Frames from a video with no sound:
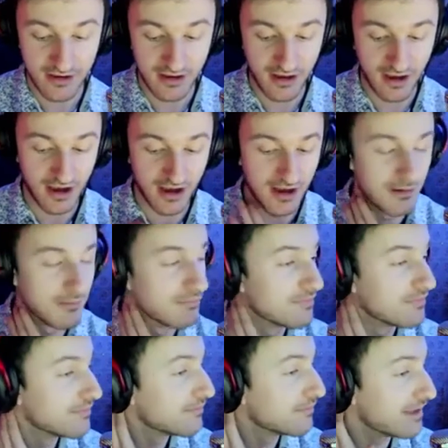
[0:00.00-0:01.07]
But
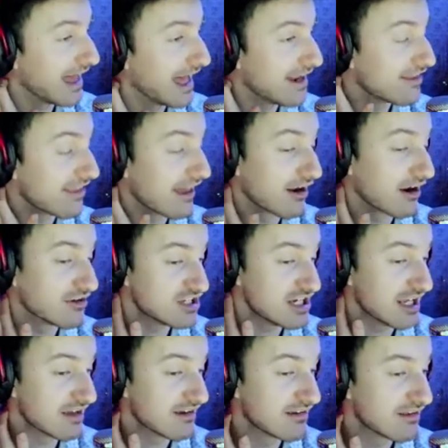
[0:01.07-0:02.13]
that is
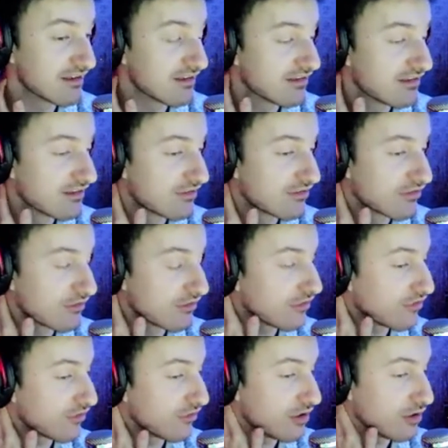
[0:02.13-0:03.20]
NRG.
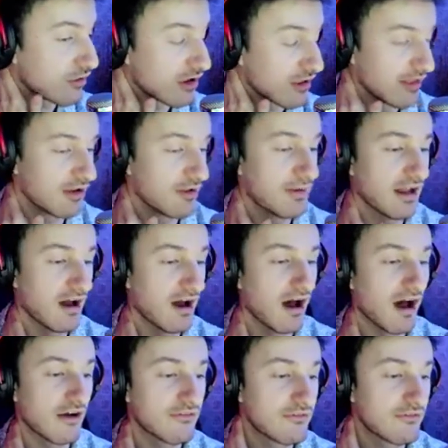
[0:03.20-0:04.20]
So you were a little bit off.